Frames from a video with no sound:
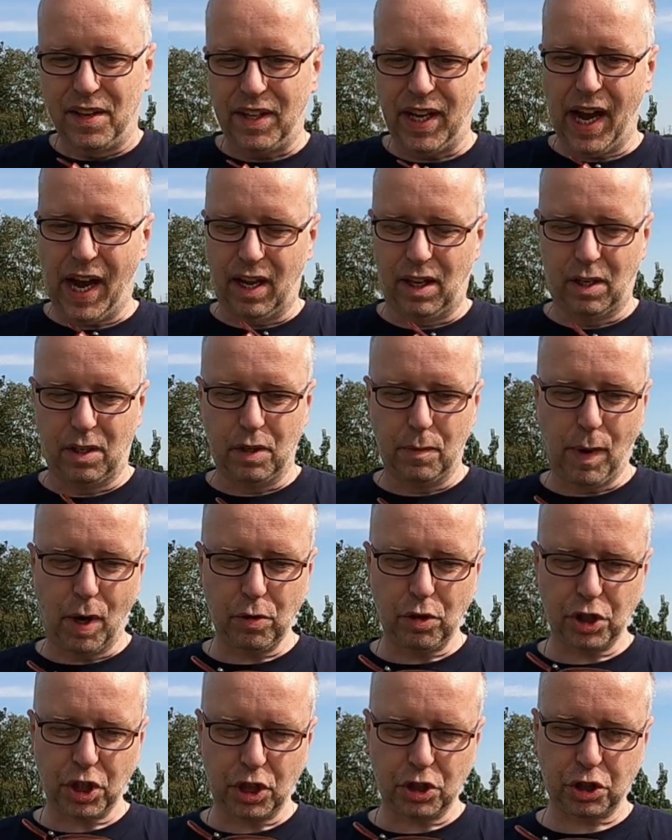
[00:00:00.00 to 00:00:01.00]
yeah, the
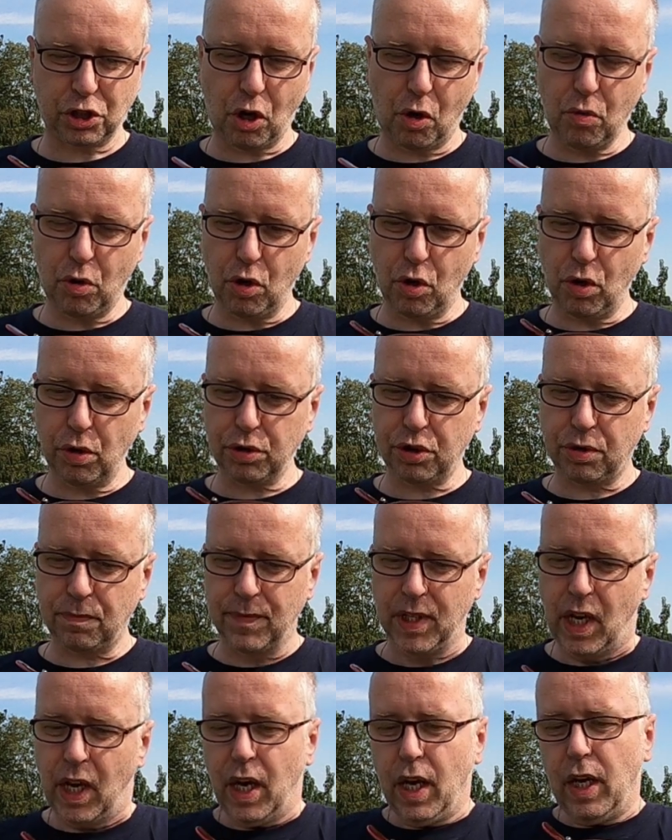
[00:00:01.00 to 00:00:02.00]
motors are stone cold.
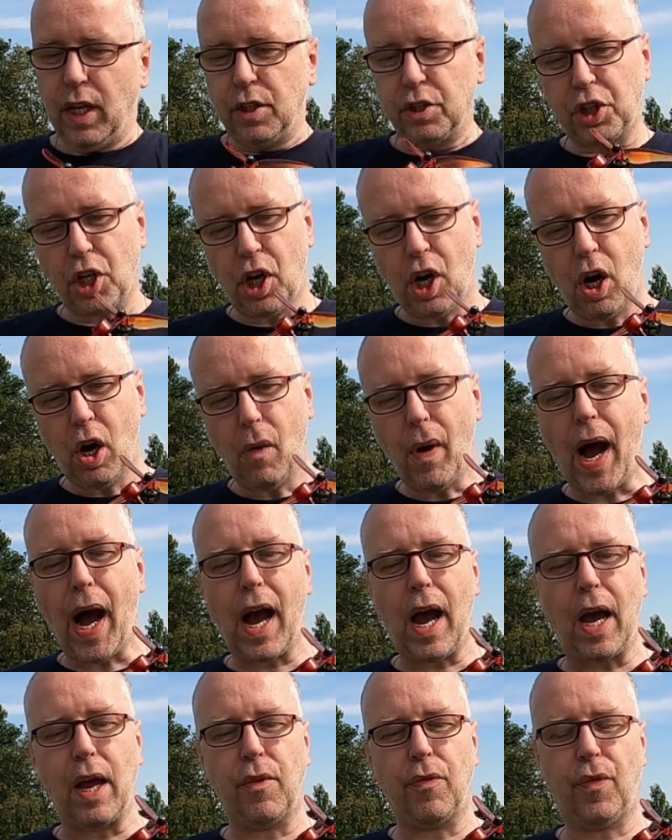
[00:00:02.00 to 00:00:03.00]
So
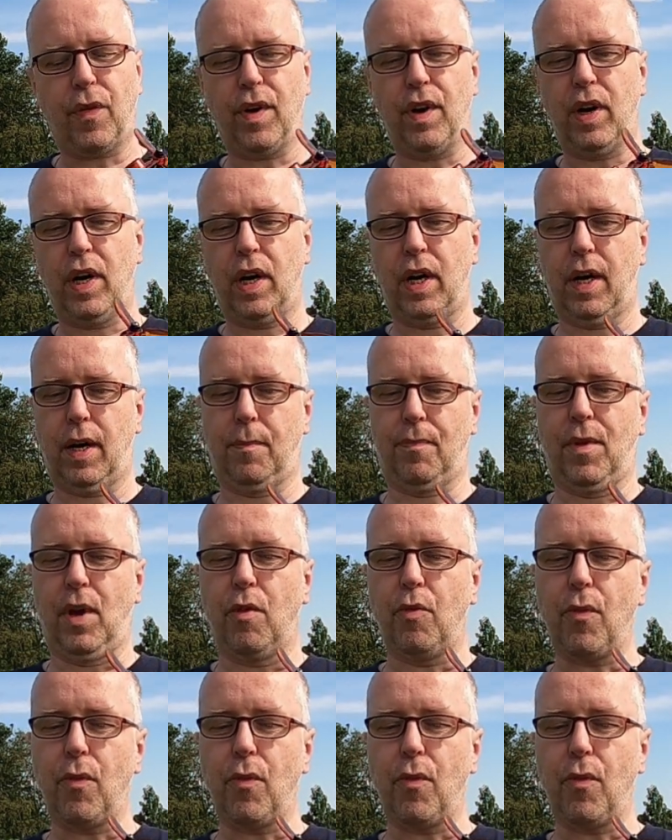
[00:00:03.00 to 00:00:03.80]
I've um,